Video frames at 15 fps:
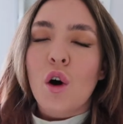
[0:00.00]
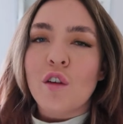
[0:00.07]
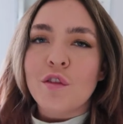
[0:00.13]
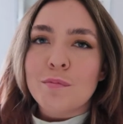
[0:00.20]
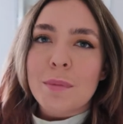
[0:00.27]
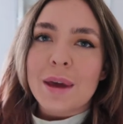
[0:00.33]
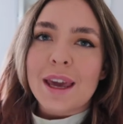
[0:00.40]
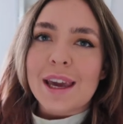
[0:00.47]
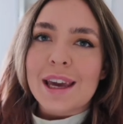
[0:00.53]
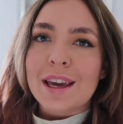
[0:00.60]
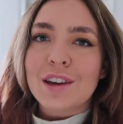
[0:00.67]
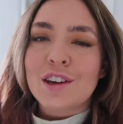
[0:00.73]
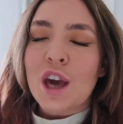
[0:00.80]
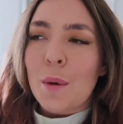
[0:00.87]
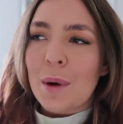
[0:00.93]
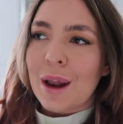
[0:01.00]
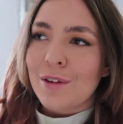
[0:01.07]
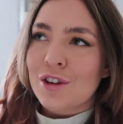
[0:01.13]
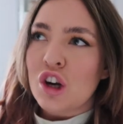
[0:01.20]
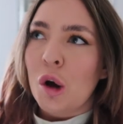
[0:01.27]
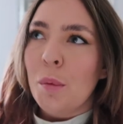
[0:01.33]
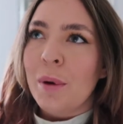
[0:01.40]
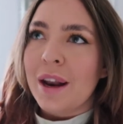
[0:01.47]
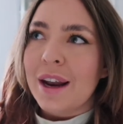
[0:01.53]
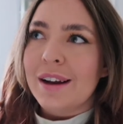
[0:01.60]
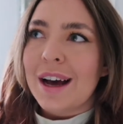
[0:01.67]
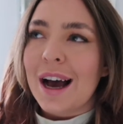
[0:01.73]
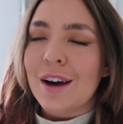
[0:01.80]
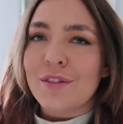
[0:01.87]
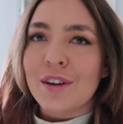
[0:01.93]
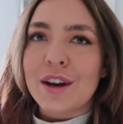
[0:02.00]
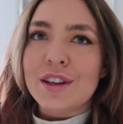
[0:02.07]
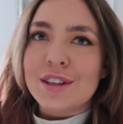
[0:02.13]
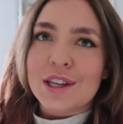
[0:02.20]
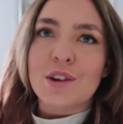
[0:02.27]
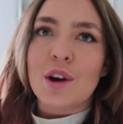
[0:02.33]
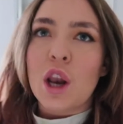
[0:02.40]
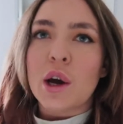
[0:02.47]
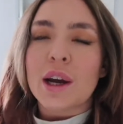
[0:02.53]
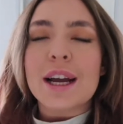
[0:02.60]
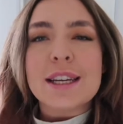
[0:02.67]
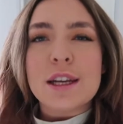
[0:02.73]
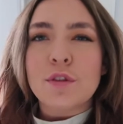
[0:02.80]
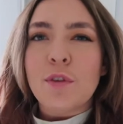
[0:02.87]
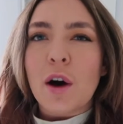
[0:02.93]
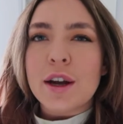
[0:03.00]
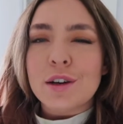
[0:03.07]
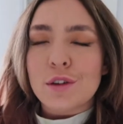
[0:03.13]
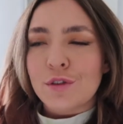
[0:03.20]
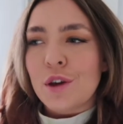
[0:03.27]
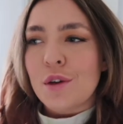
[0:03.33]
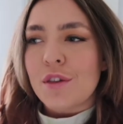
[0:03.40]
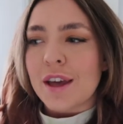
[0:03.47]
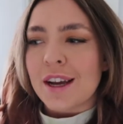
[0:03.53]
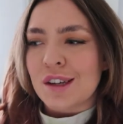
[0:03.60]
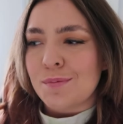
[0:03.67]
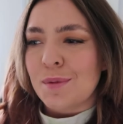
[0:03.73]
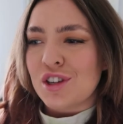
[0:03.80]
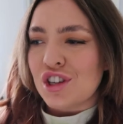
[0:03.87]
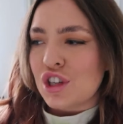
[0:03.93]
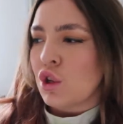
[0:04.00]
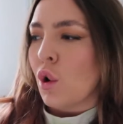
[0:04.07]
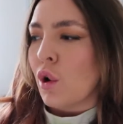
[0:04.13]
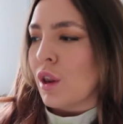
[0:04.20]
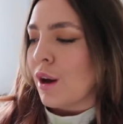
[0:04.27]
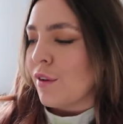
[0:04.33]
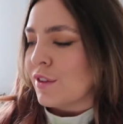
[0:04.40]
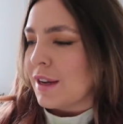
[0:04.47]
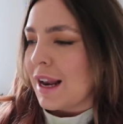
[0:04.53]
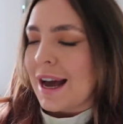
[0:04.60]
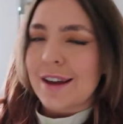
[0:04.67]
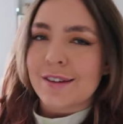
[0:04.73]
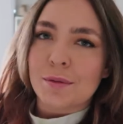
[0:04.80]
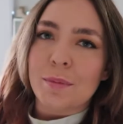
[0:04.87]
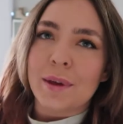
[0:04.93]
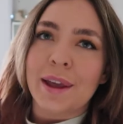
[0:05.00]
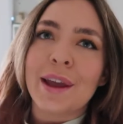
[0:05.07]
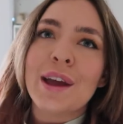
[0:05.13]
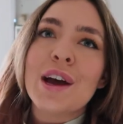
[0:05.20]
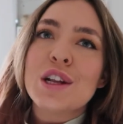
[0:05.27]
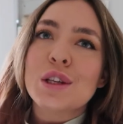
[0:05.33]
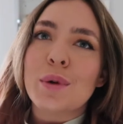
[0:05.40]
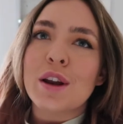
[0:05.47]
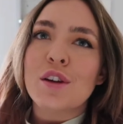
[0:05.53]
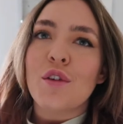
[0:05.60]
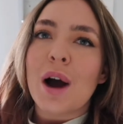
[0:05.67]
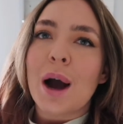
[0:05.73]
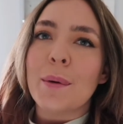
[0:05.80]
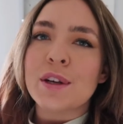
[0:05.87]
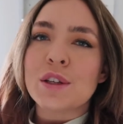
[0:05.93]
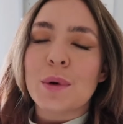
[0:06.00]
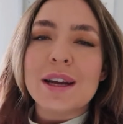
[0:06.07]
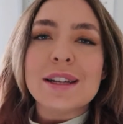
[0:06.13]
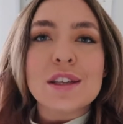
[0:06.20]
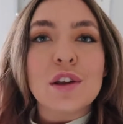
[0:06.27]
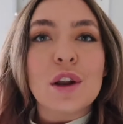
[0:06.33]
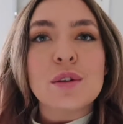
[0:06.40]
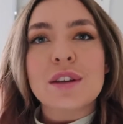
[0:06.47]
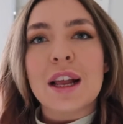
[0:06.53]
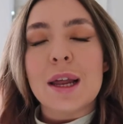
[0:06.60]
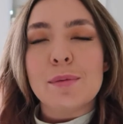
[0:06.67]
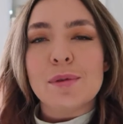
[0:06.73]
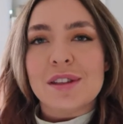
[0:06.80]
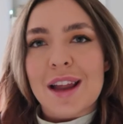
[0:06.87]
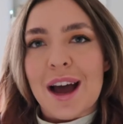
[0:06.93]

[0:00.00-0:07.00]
of me going out shopping and having zero luck. I did find a few things, but just not enough to last me 24 hours. So I insert those clips